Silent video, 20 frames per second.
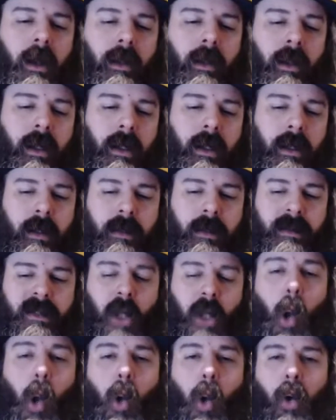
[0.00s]
It is
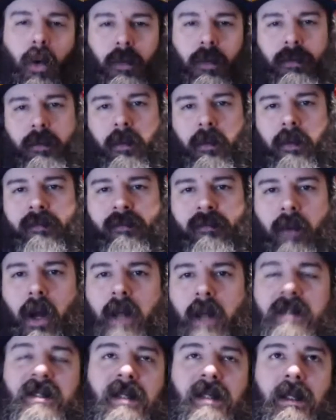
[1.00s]
cold or
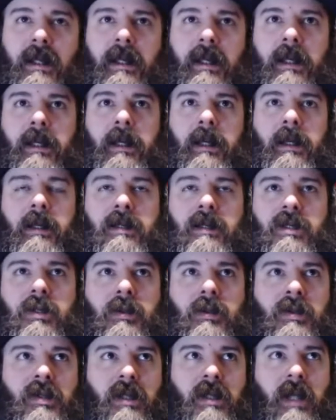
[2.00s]
frost, and it is
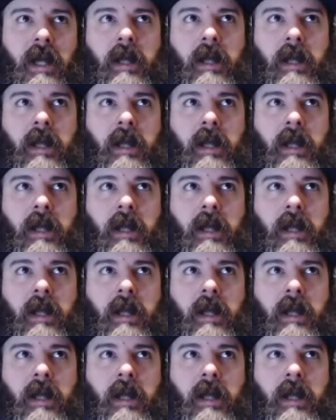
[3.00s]
usually a